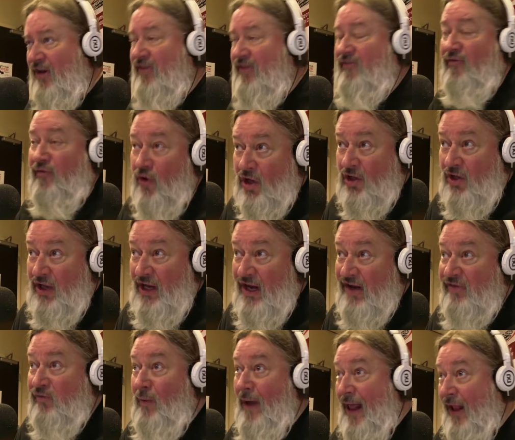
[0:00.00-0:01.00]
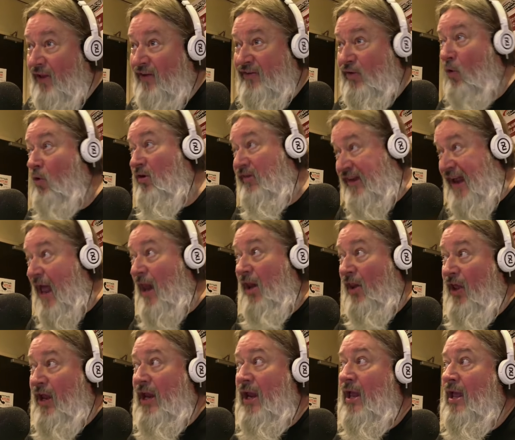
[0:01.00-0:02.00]
vertically as well as
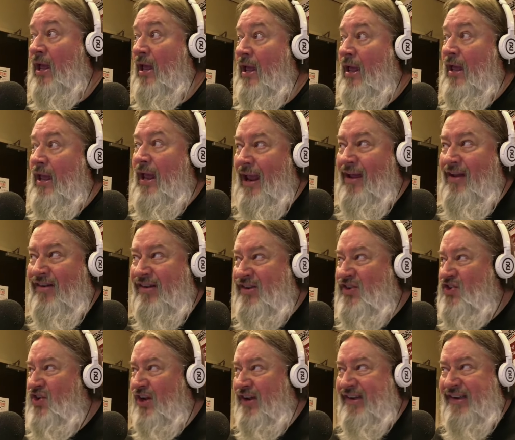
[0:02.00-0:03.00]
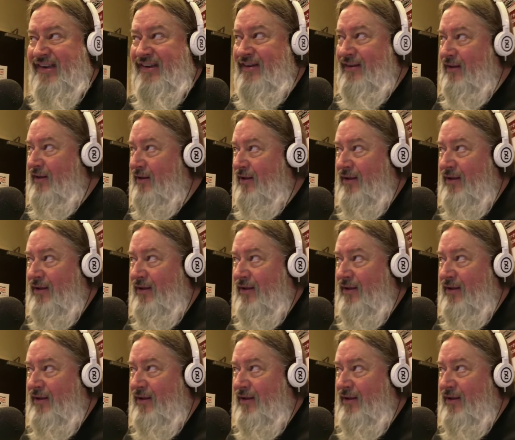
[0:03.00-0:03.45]
horizontally is just